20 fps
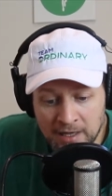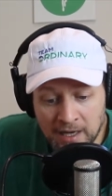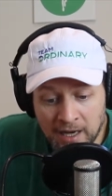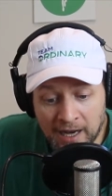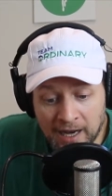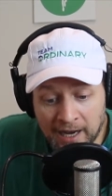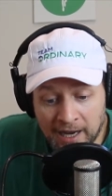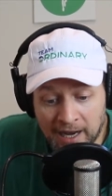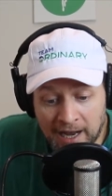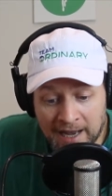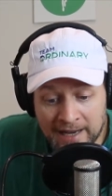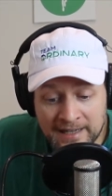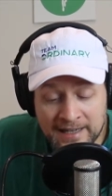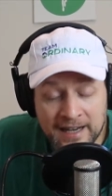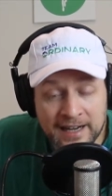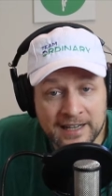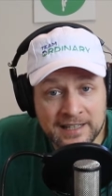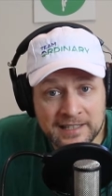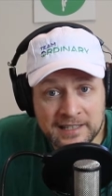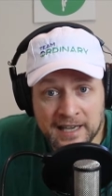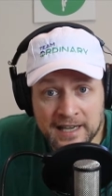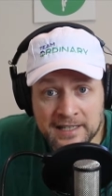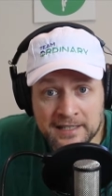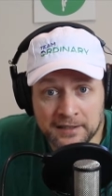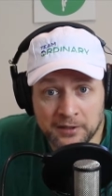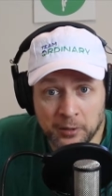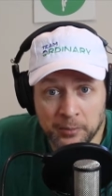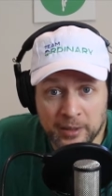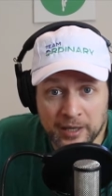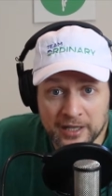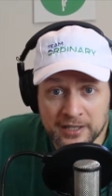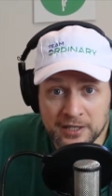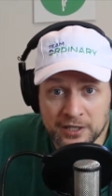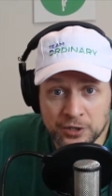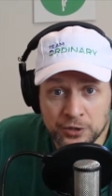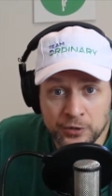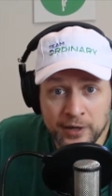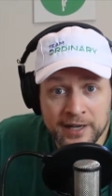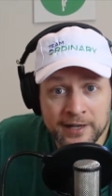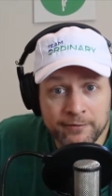I got in his case a little bit because
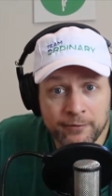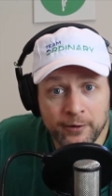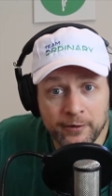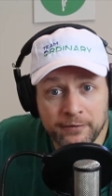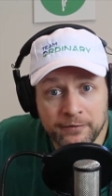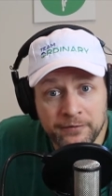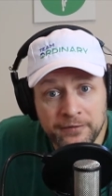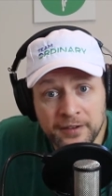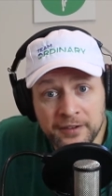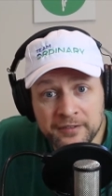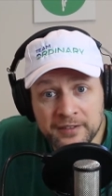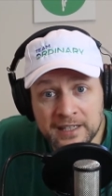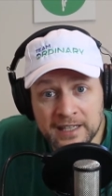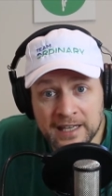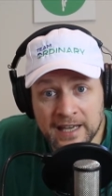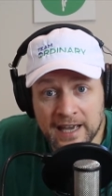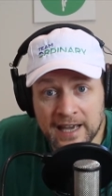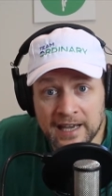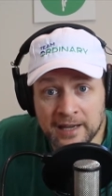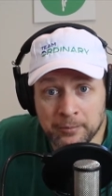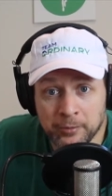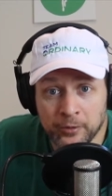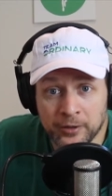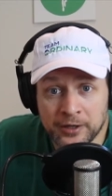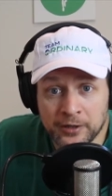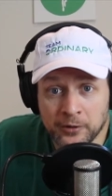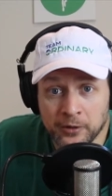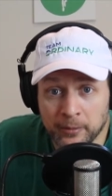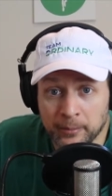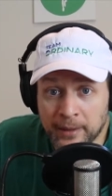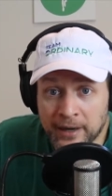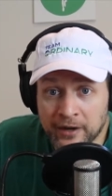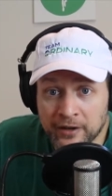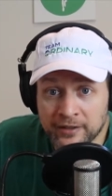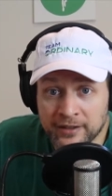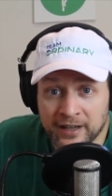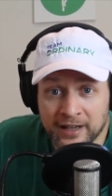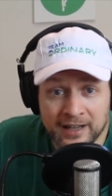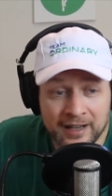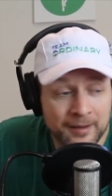he's training for 50K at Marine Corps
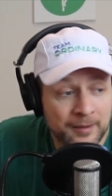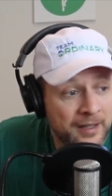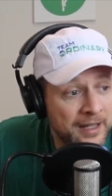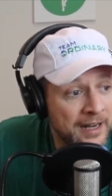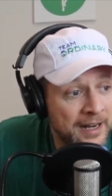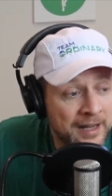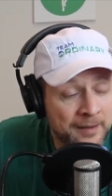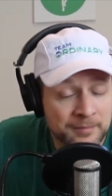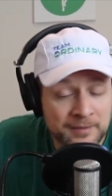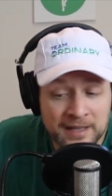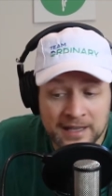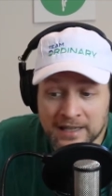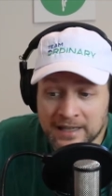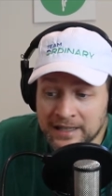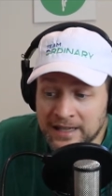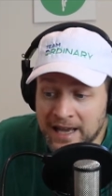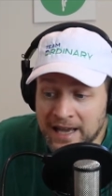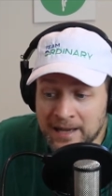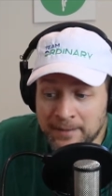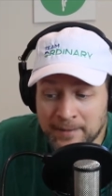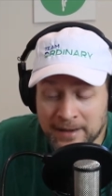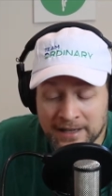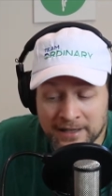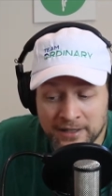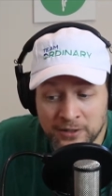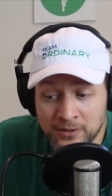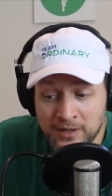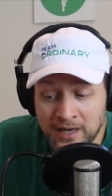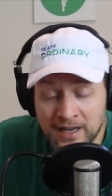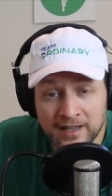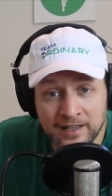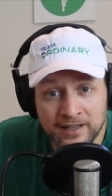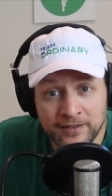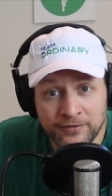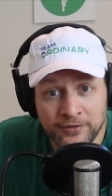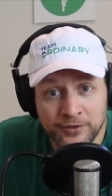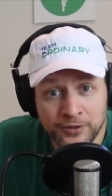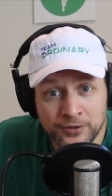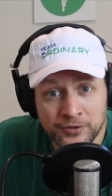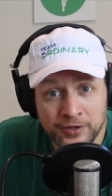Marathon, and I'm thinking, hey man, you gotta,
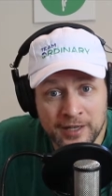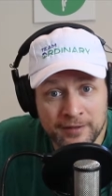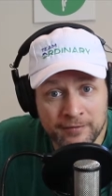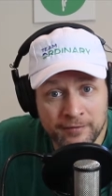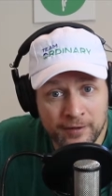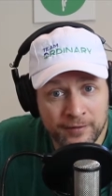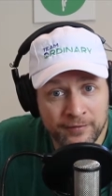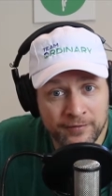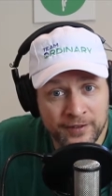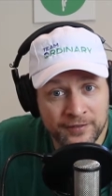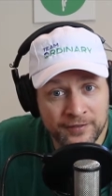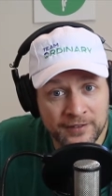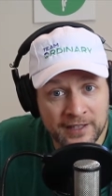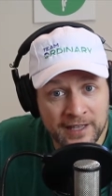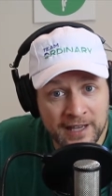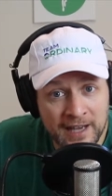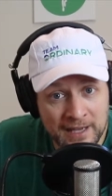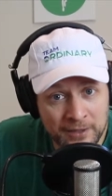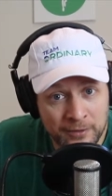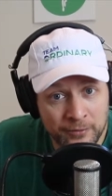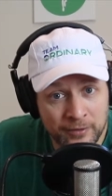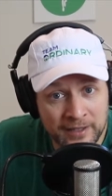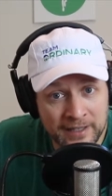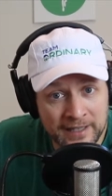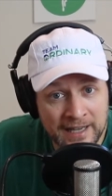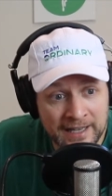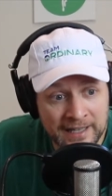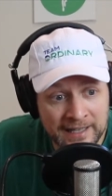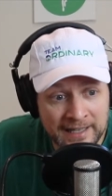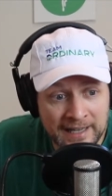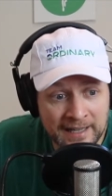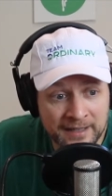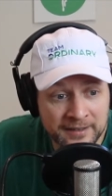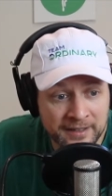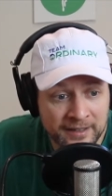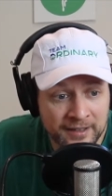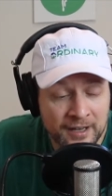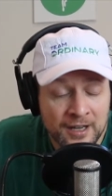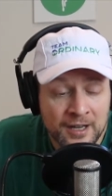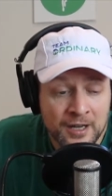if you're training for 50K, you really gotta get out
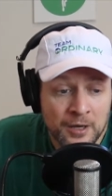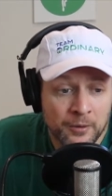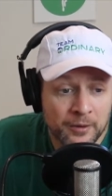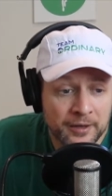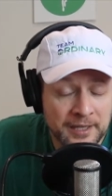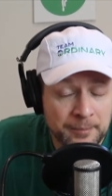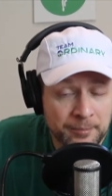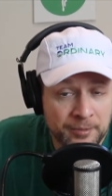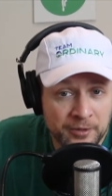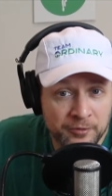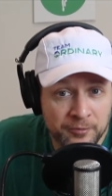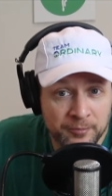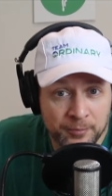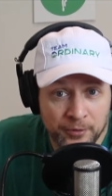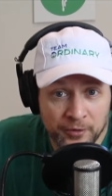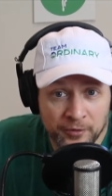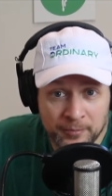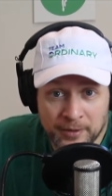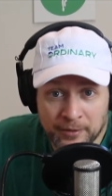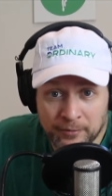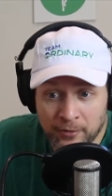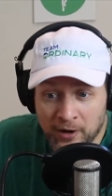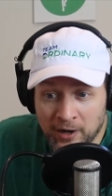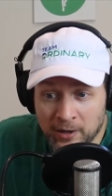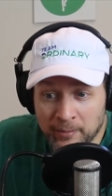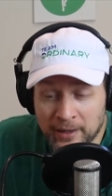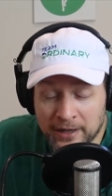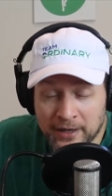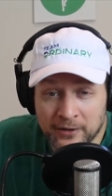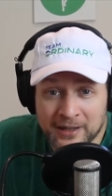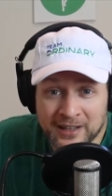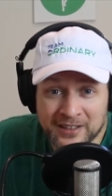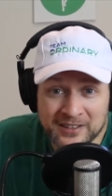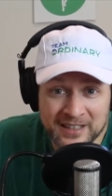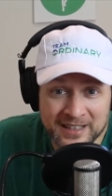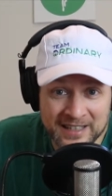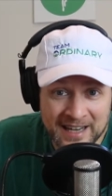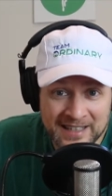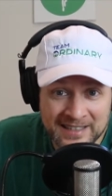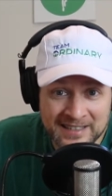there. Well, he proved me wrong by going out
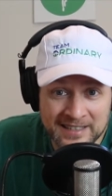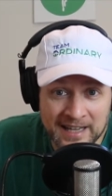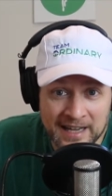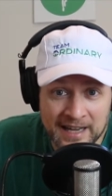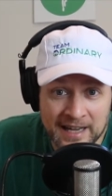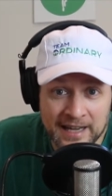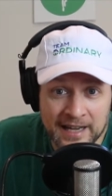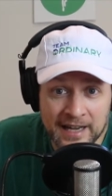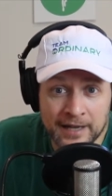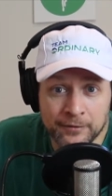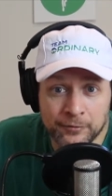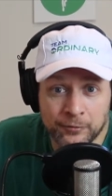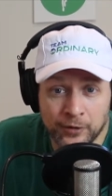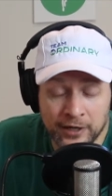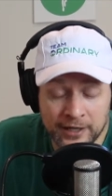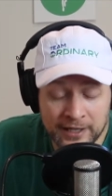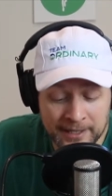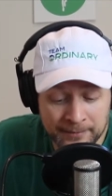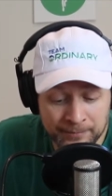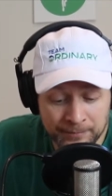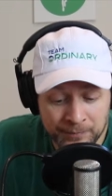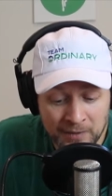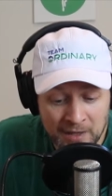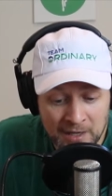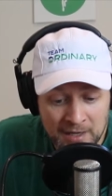the next day and running